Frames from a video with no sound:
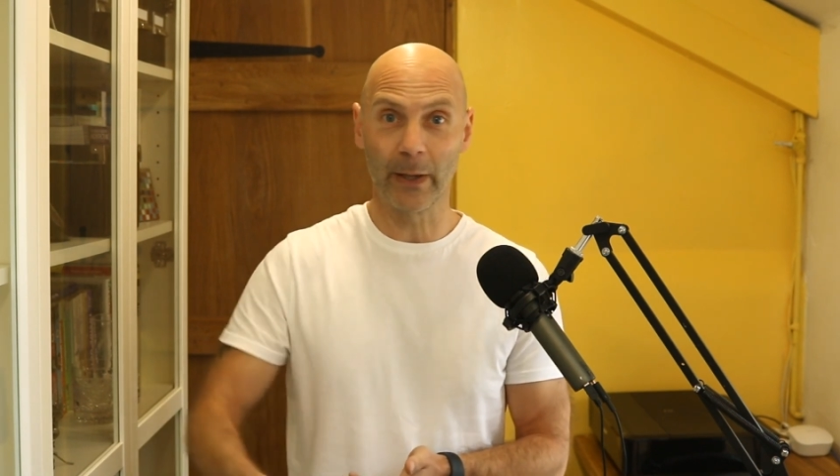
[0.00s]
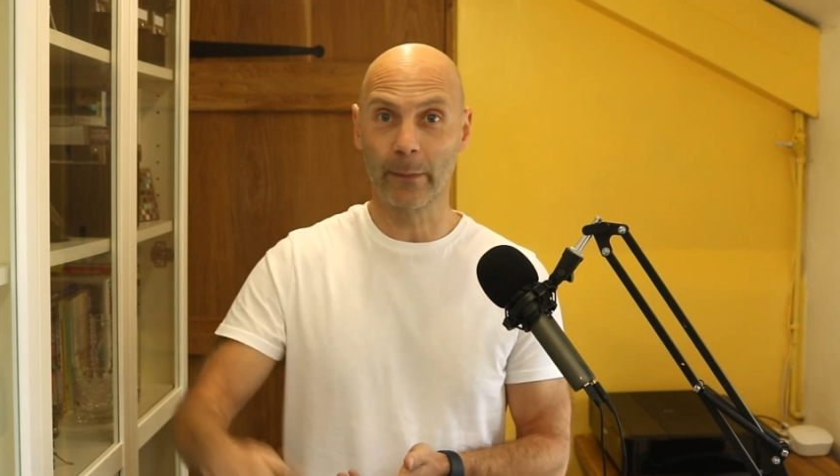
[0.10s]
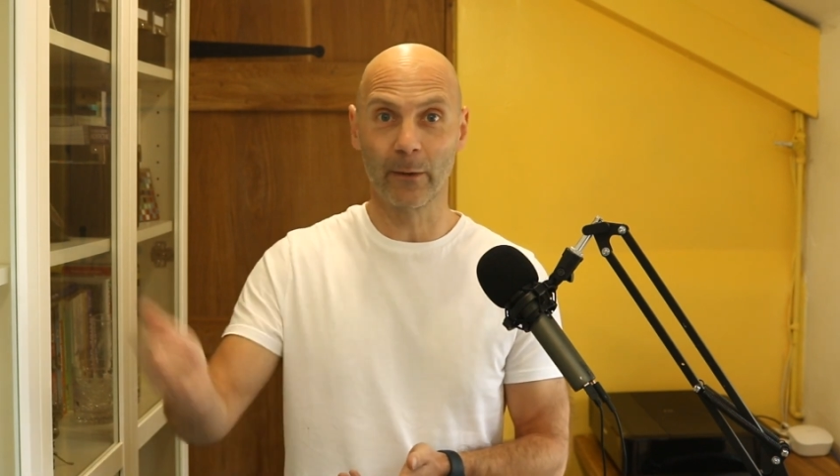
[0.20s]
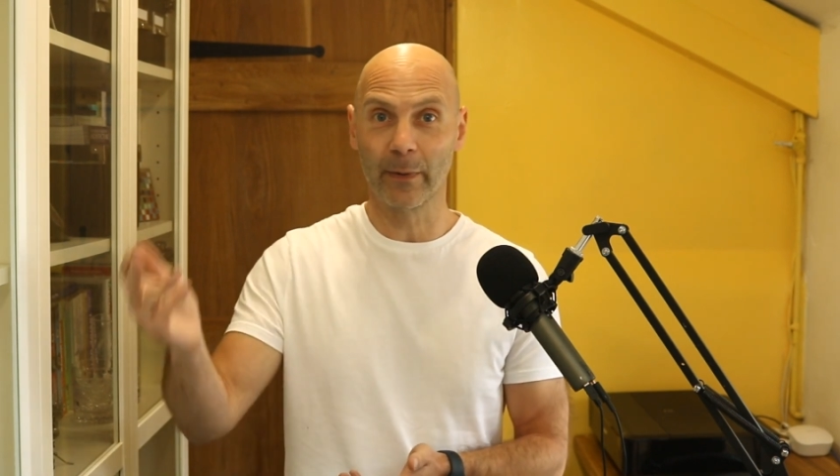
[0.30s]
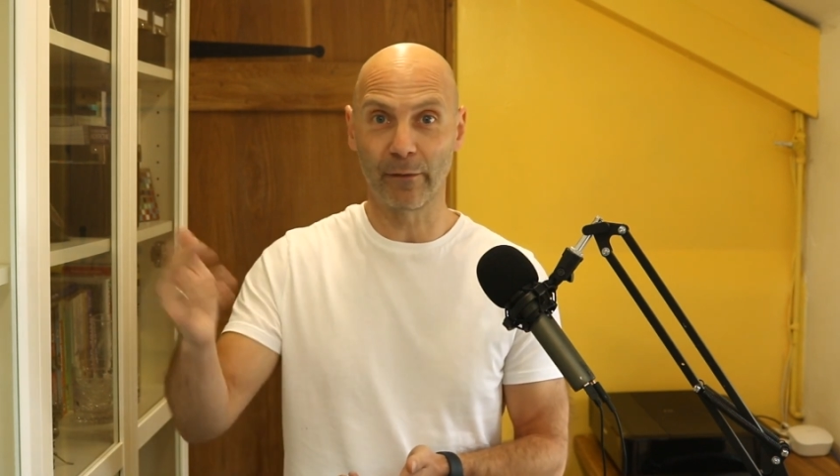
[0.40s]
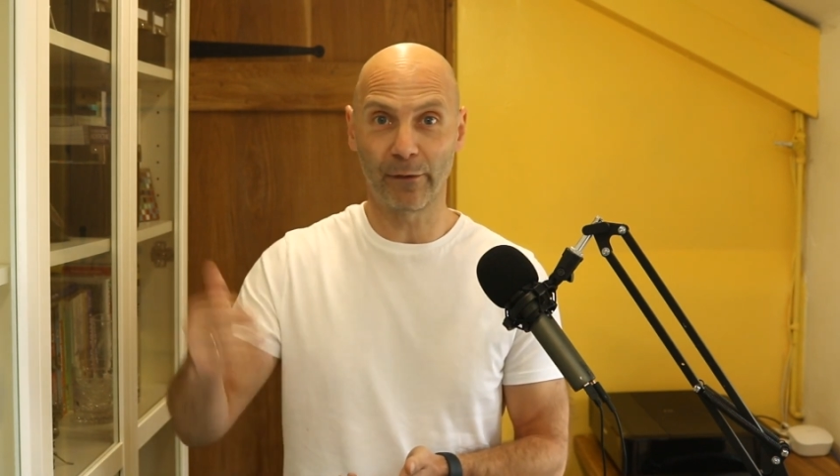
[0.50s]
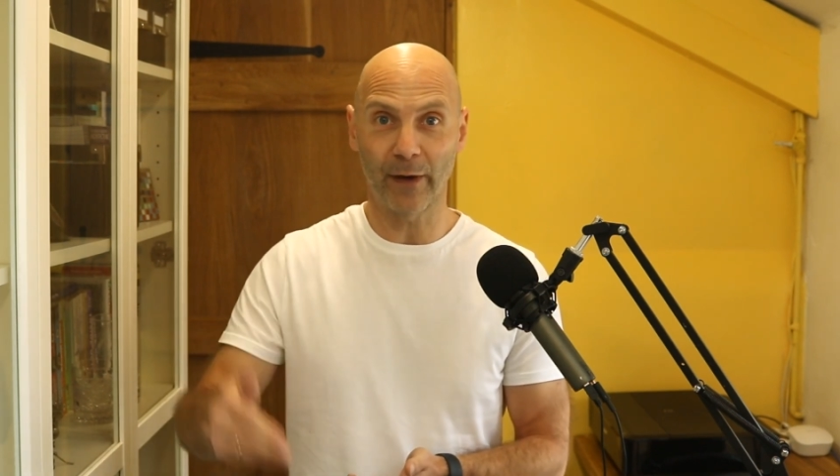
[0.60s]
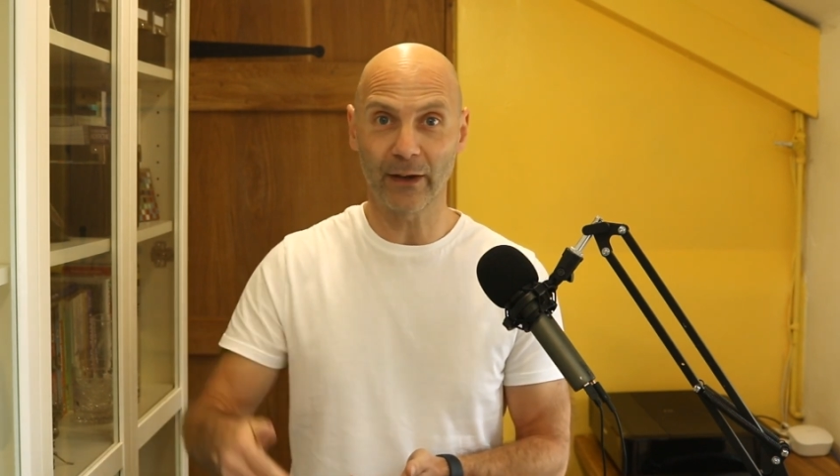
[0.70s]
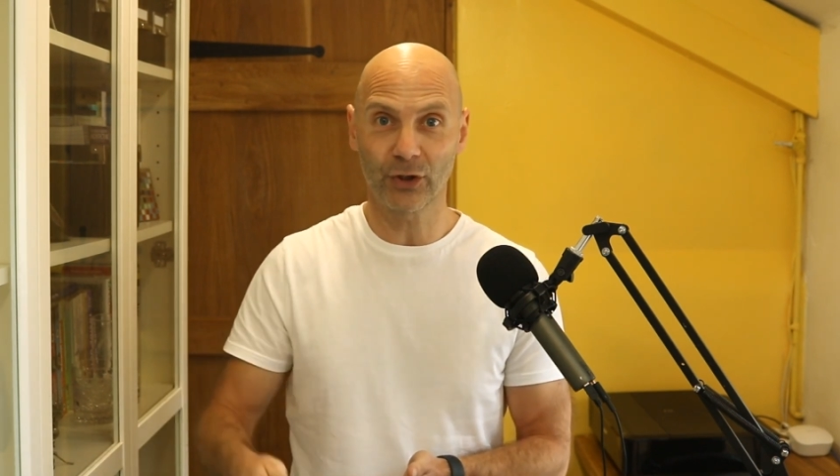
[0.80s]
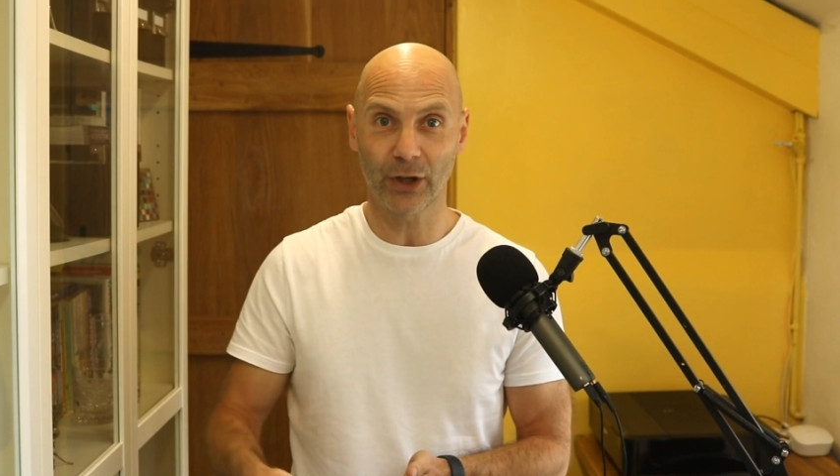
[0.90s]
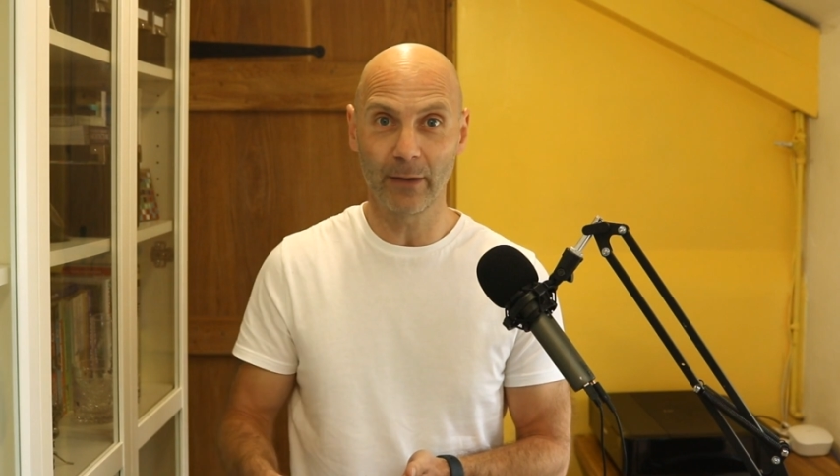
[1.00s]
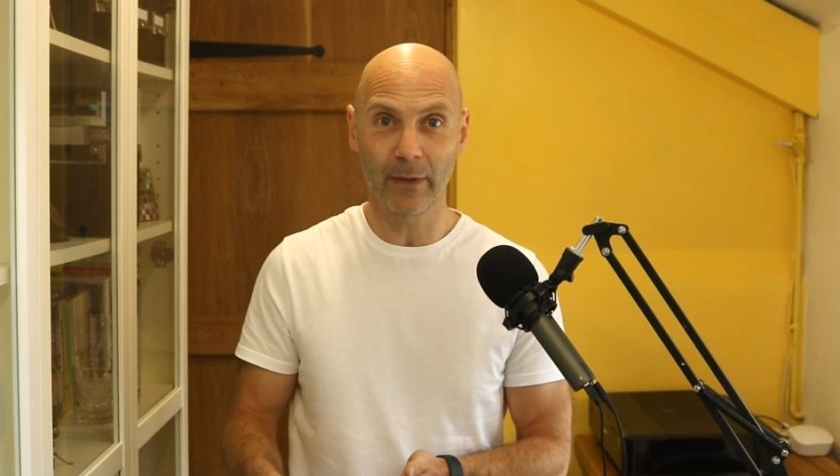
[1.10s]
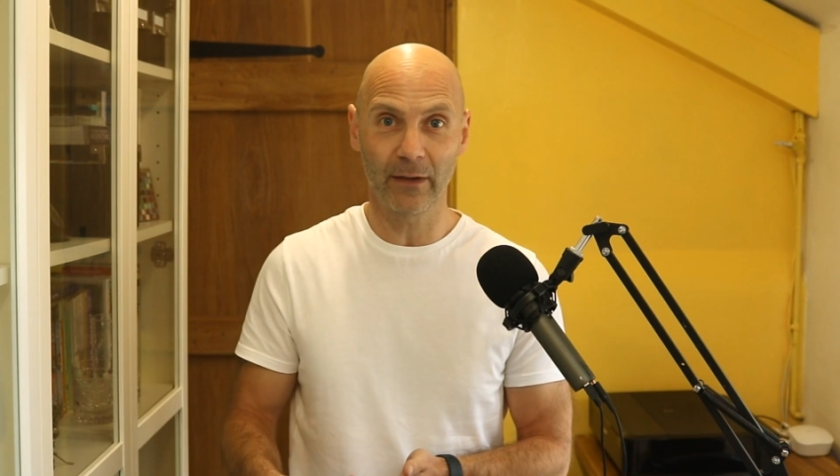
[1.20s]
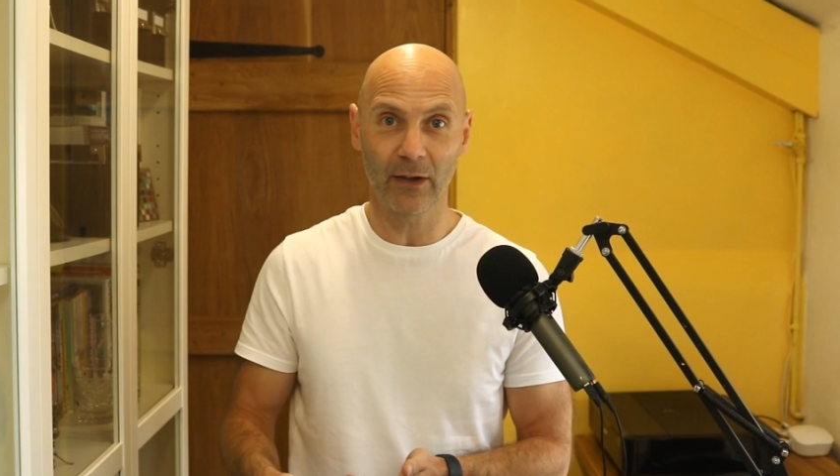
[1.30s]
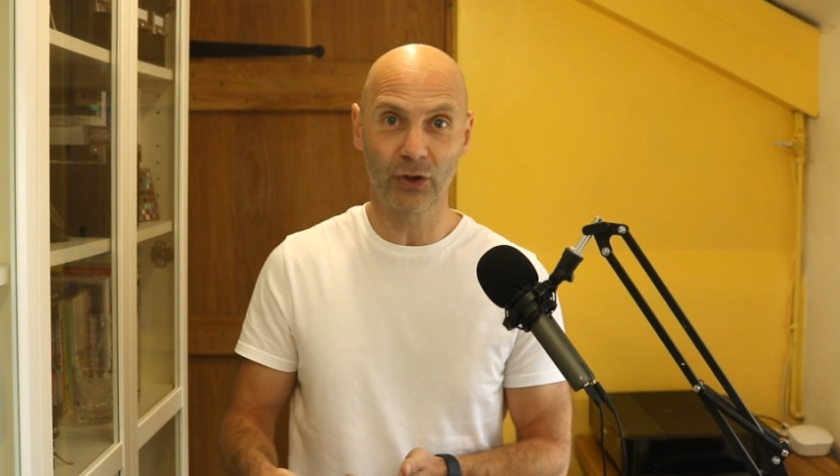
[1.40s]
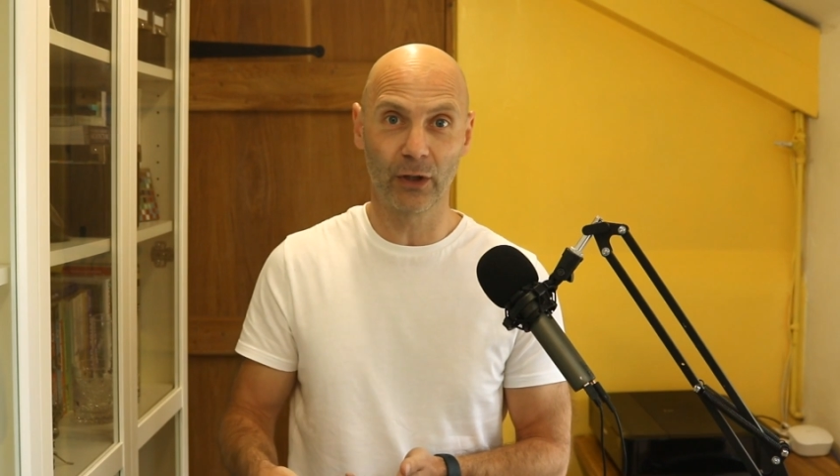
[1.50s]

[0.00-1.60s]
people have been fat shaming their